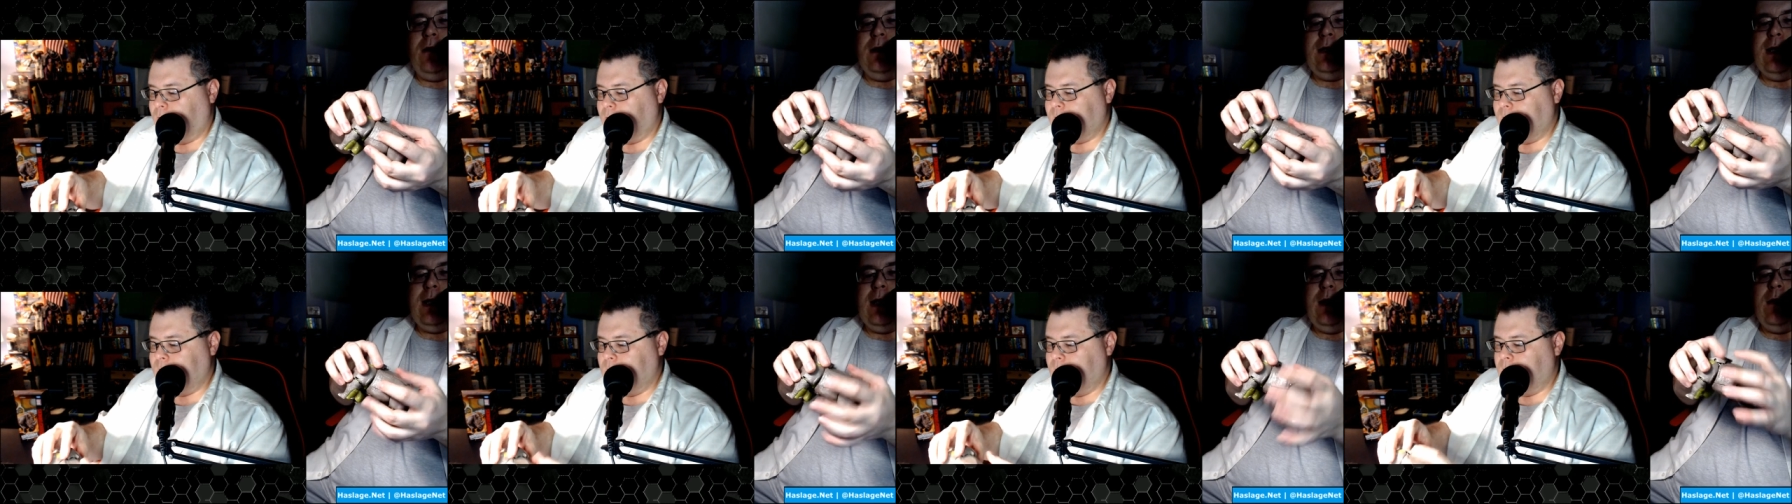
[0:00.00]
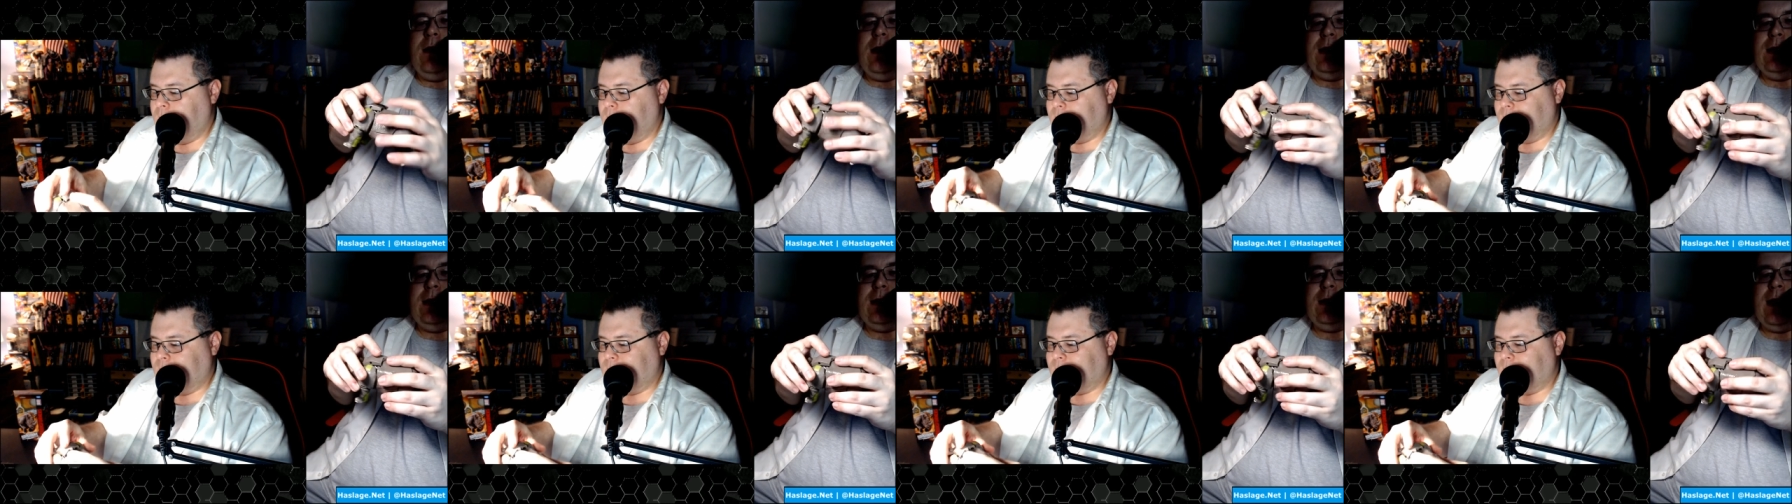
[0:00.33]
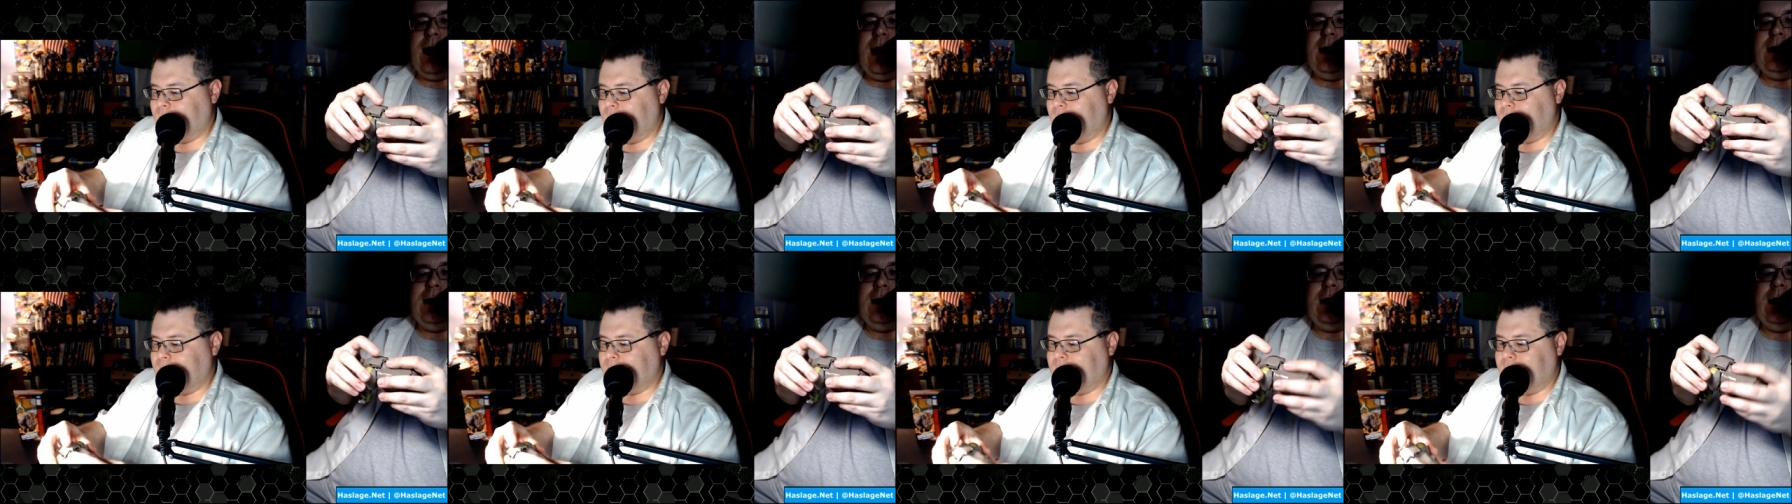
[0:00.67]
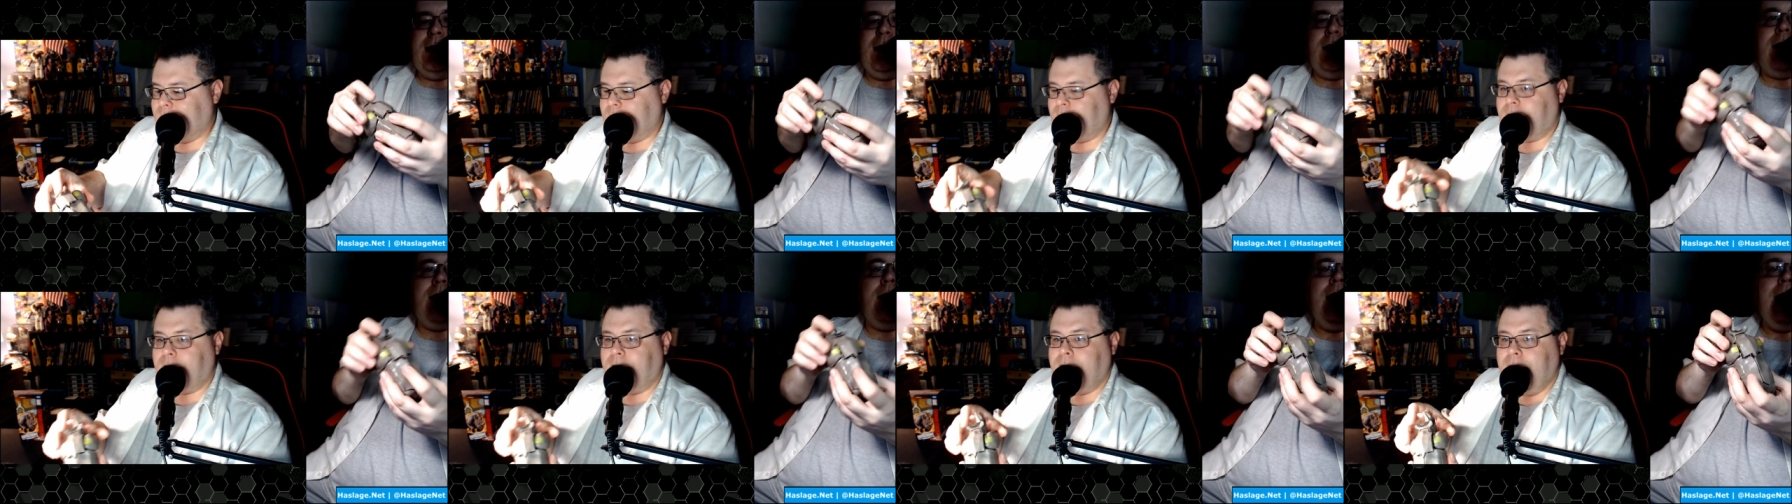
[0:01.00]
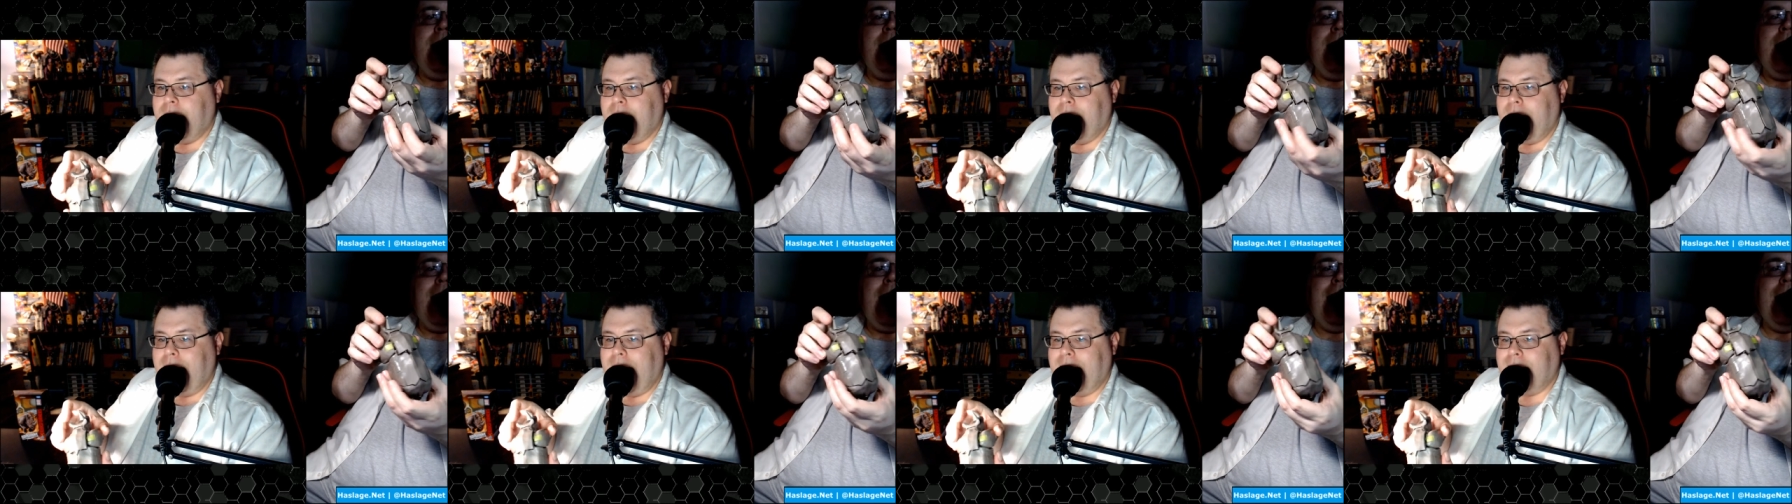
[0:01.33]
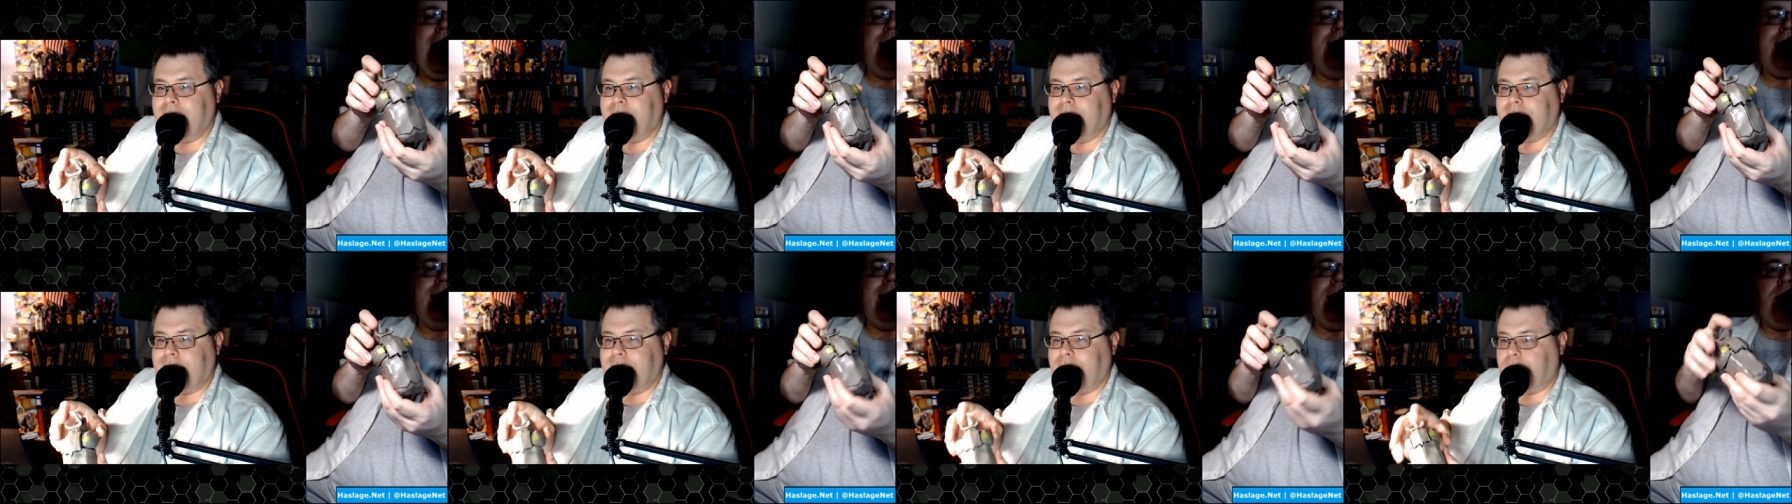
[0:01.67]
in the sides here, and
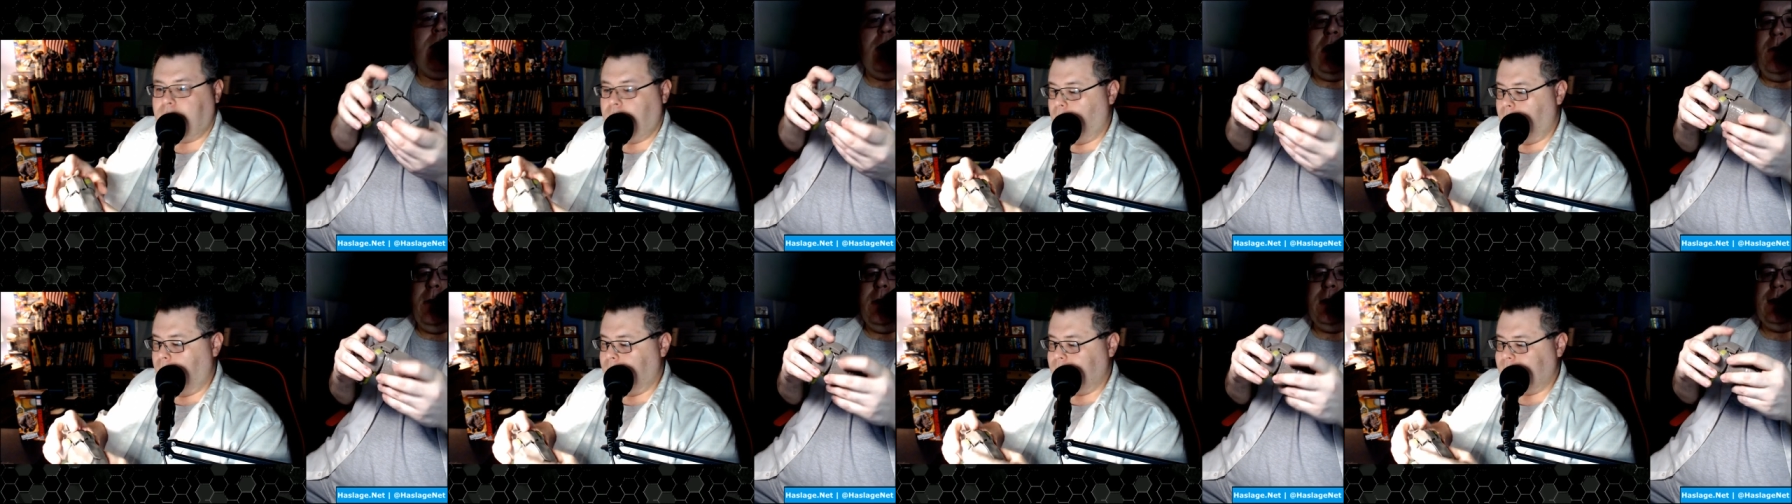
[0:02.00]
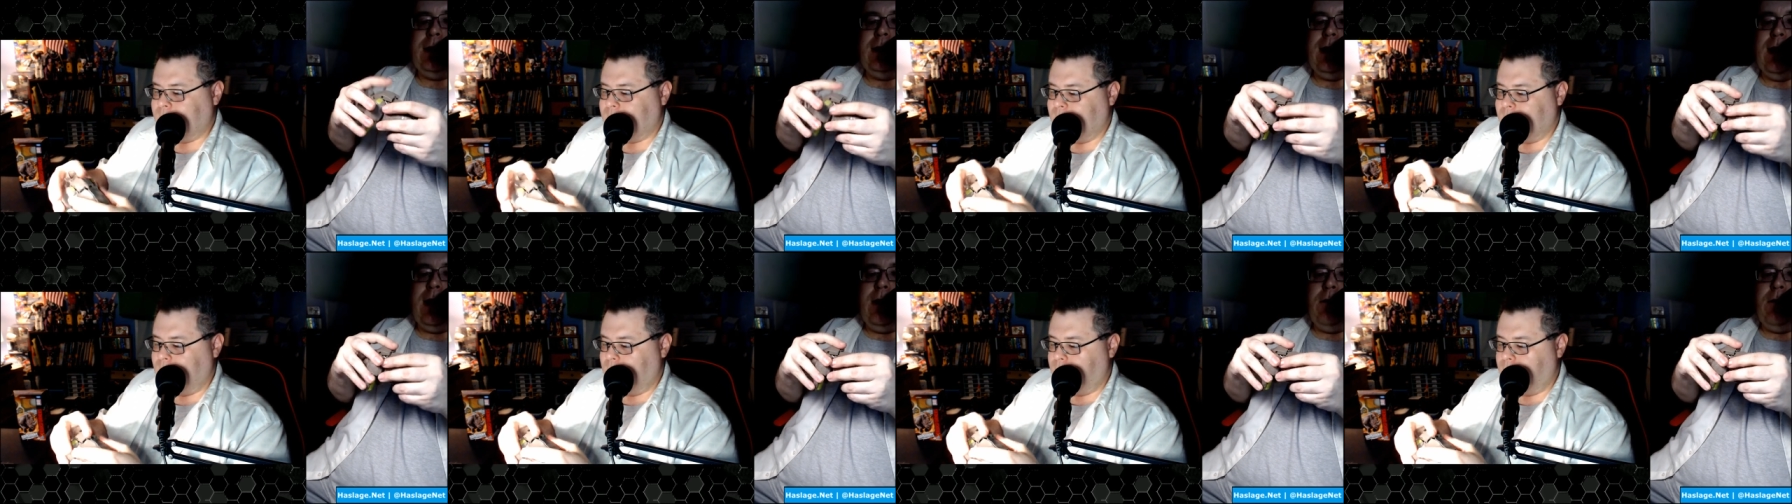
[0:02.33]
you see we're almost done.